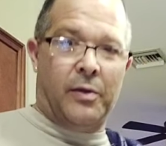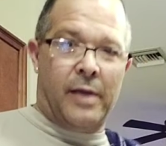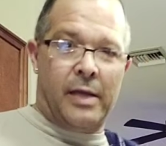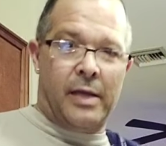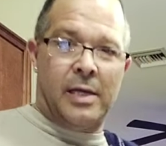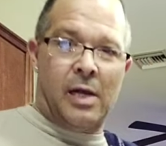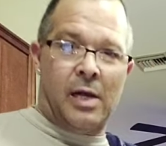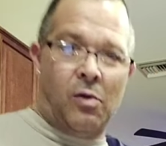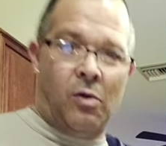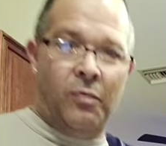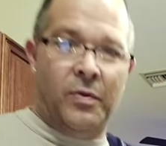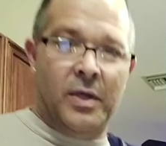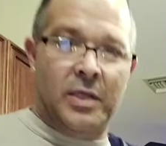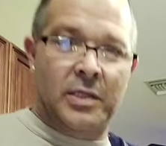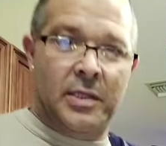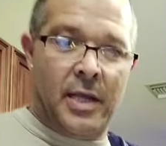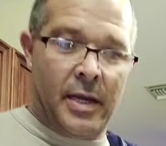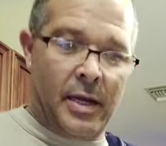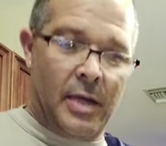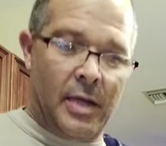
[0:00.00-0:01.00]
That's how old
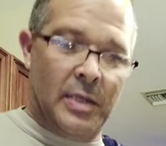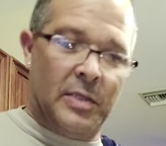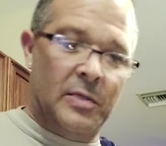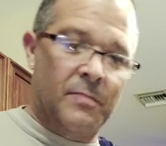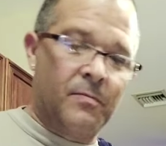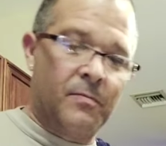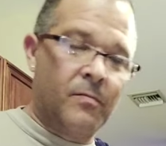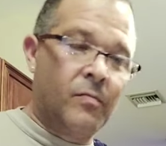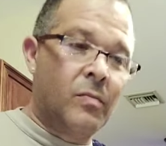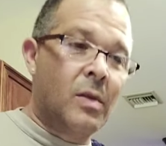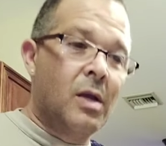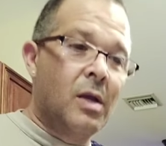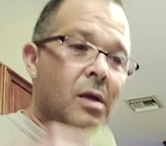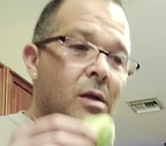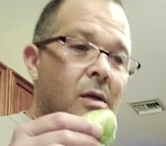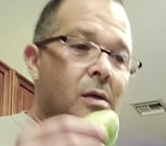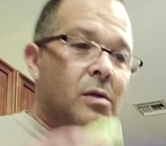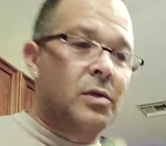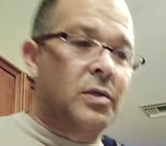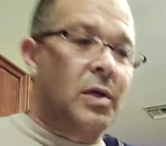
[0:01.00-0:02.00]
this thing is.
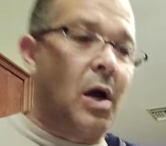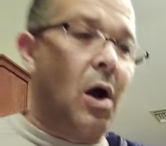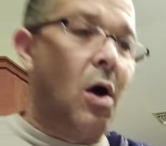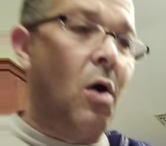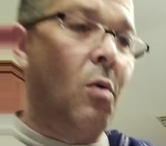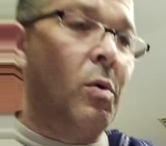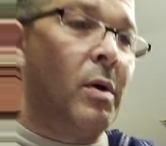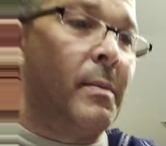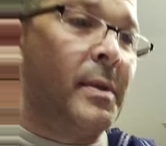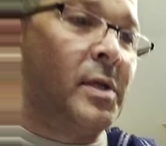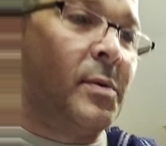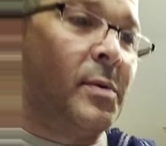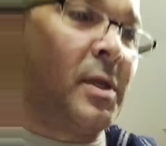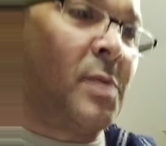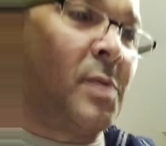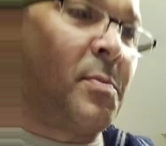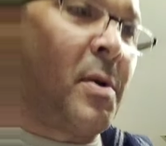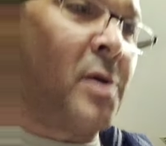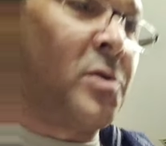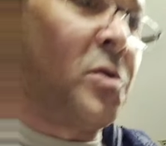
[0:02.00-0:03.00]
So what I'm going to do with
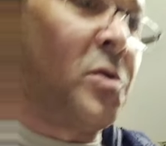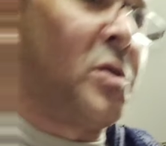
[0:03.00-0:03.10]
the Brussels